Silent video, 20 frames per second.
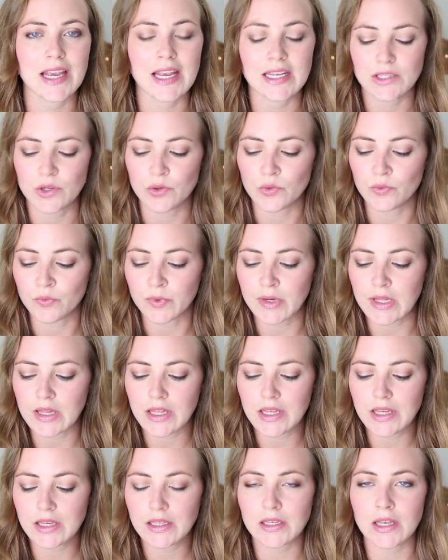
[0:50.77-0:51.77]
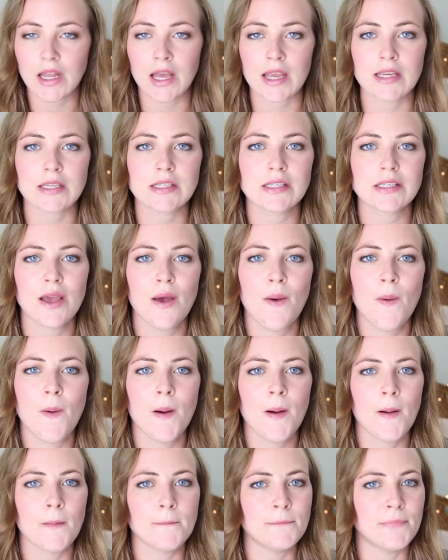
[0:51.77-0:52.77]
It's a really nice
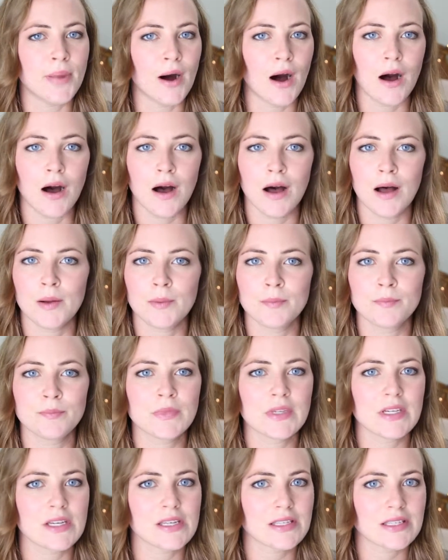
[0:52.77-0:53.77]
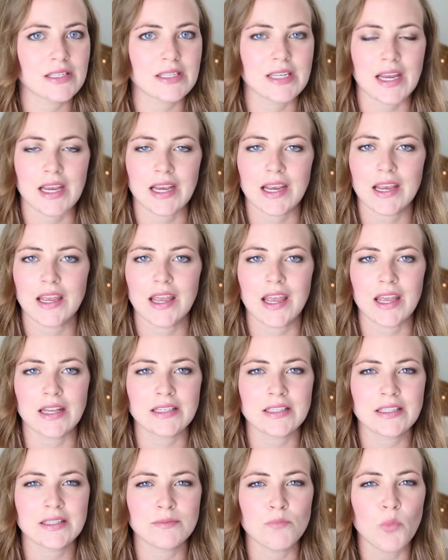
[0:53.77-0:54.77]
balm stick.
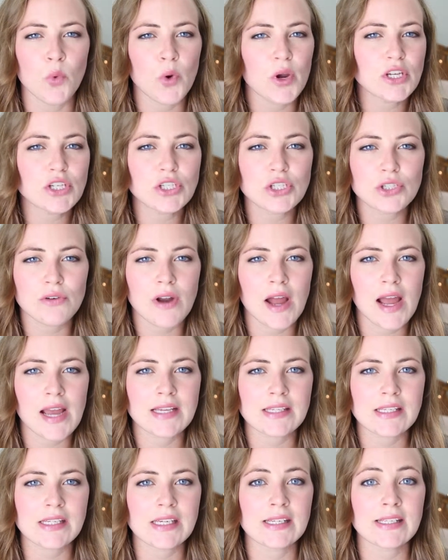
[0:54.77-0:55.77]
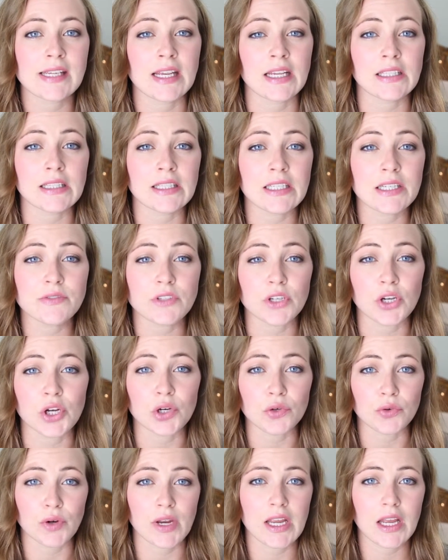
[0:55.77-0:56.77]
It moisturizes, it leaves a
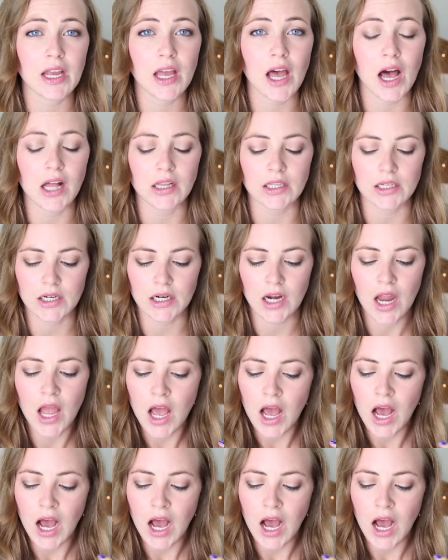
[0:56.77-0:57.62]
great color.